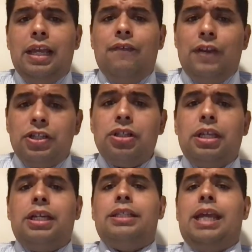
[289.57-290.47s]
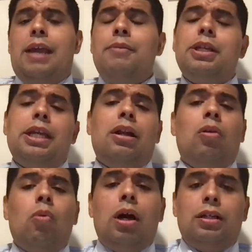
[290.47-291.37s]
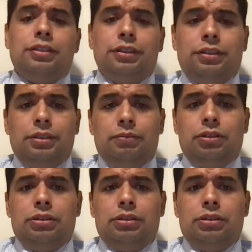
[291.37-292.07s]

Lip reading: eventually contaminate our water systems.